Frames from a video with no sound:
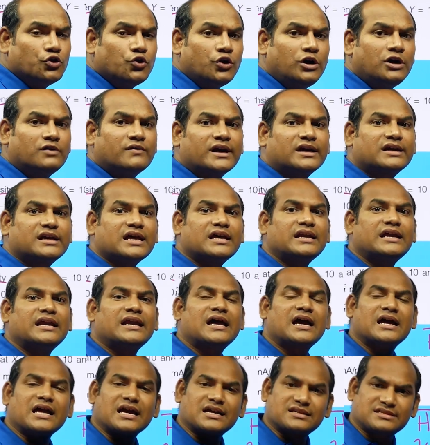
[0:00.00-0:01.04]
Unit vector
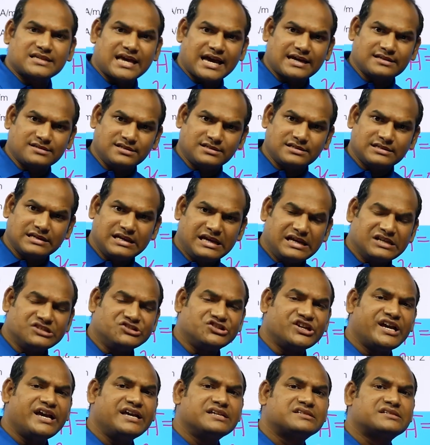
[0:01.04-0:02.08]
along x axis,
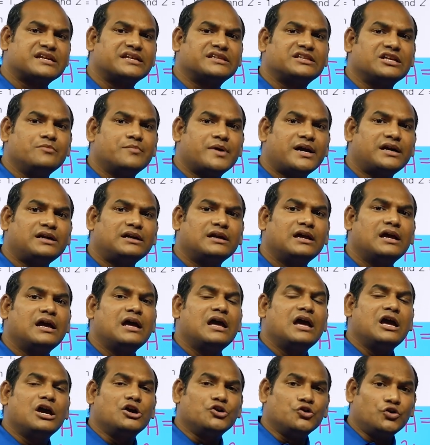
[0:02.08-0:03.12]
J is nothing but
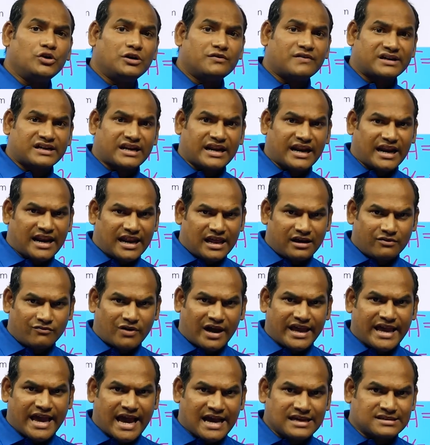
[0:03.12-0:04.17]
unit vector along
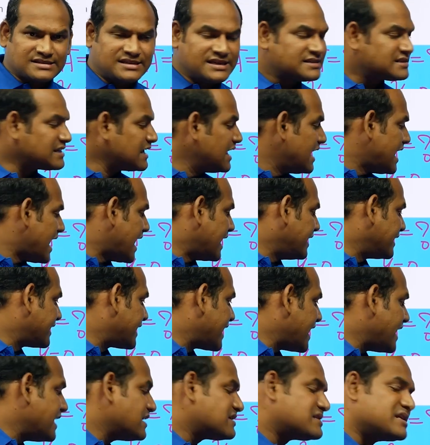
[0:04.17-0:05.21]
y axis, and
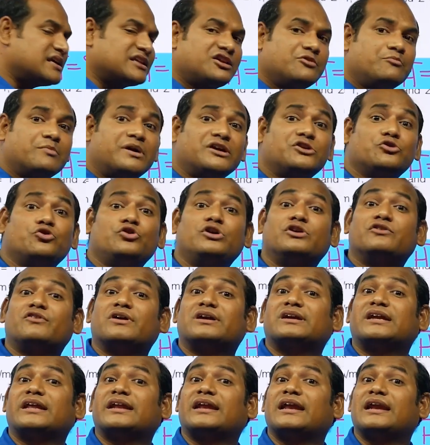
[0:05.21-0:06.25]
k is nothing but unit
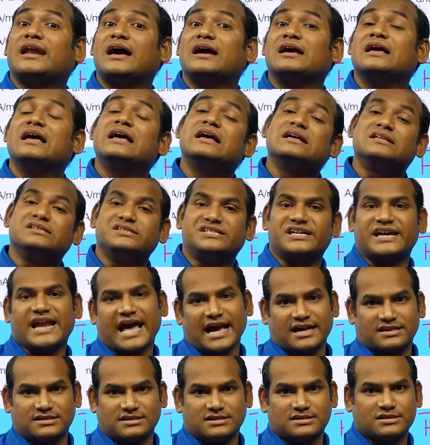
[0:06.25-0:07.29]
vector along z
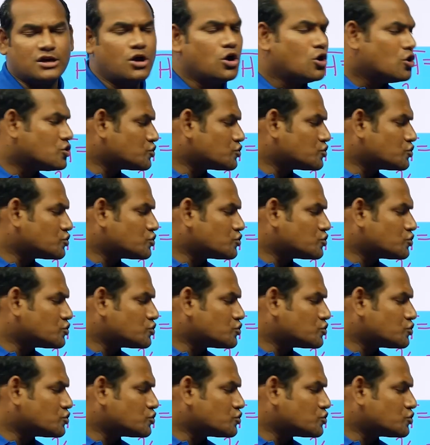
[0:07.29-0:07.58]
axis.